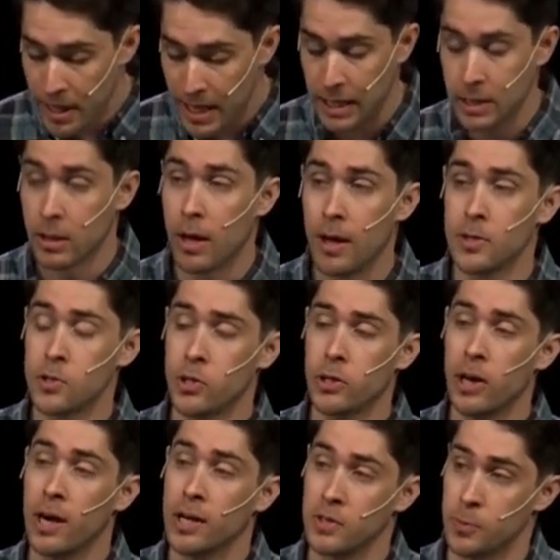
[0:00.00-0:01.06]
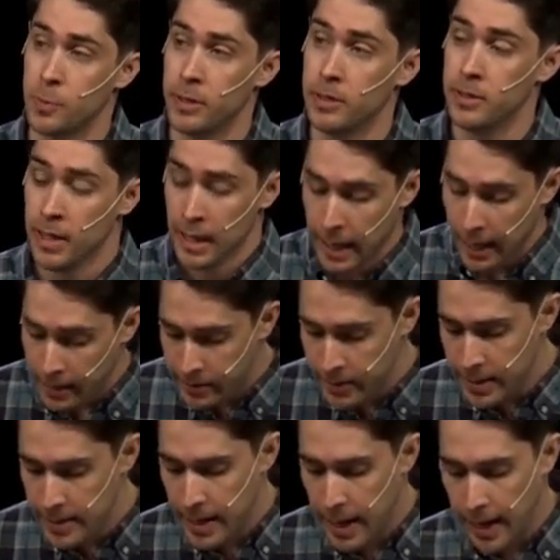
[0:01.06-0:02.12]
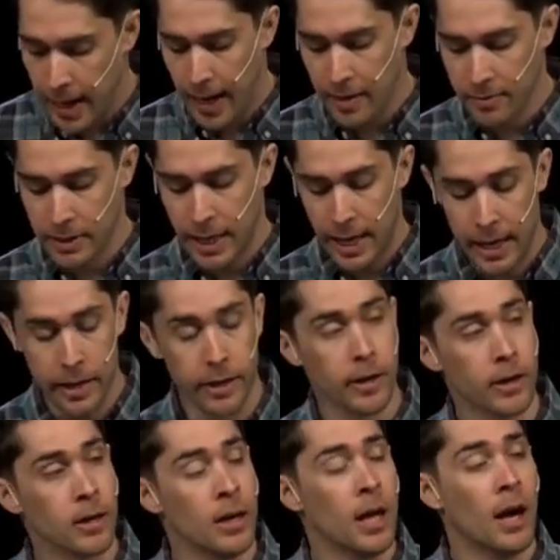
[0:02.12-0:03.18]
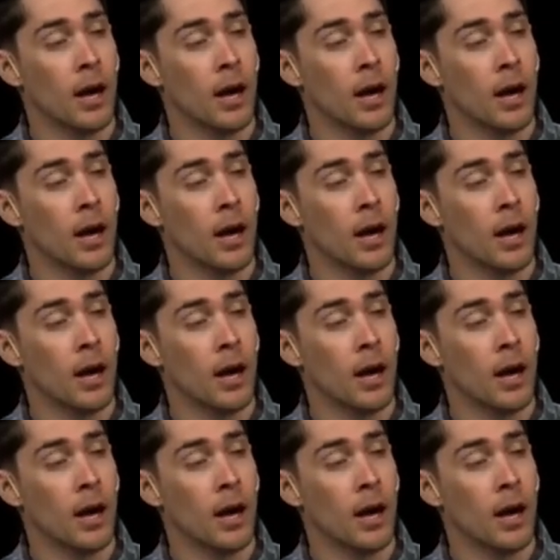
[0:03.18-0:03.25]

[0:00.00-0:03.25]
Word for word: had lost her husband and did not have an heir,